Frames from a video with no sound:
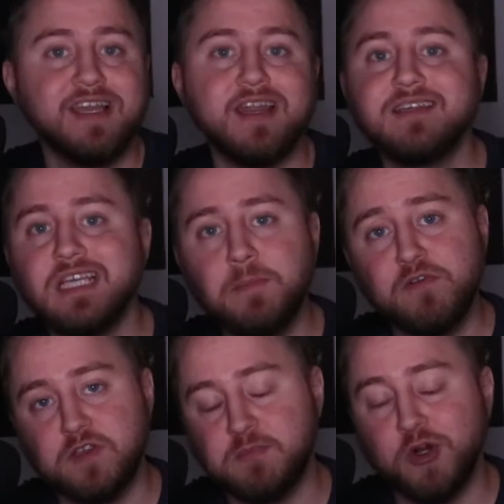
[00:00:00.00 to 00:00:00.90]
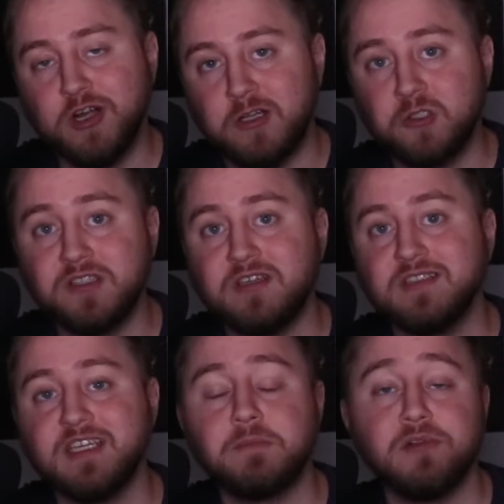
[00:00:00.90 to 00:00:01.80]
An example of a smart contract that can
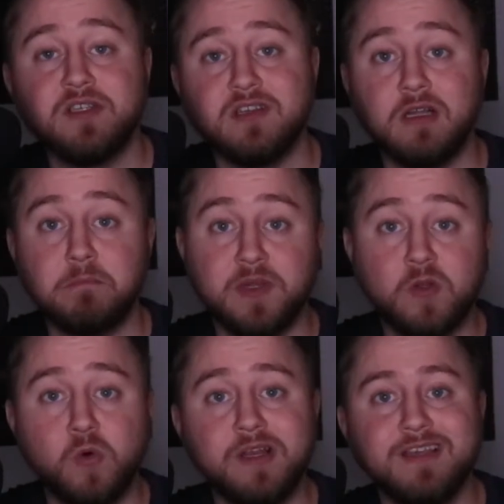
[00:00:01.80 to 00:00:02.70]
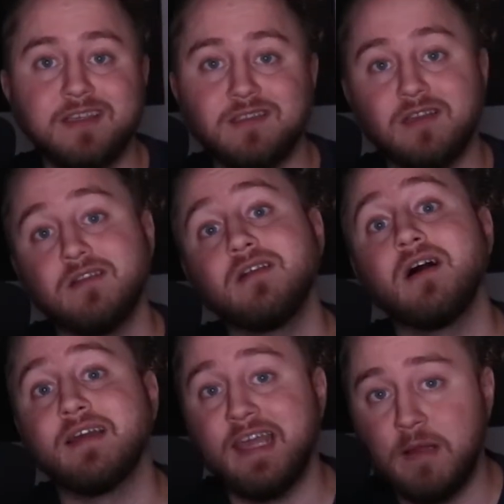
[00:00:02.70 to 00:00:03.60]
take place on Bitcoin is a
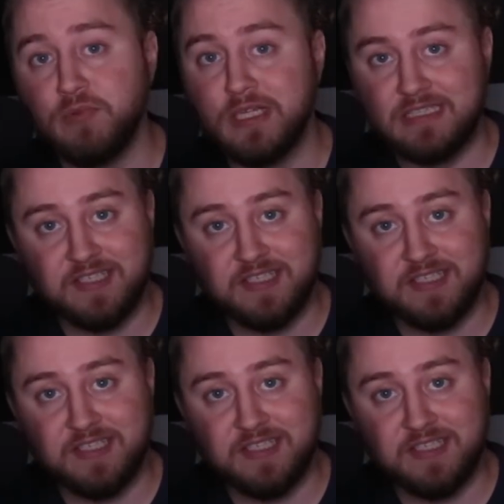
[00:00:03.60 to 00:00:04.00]
gambling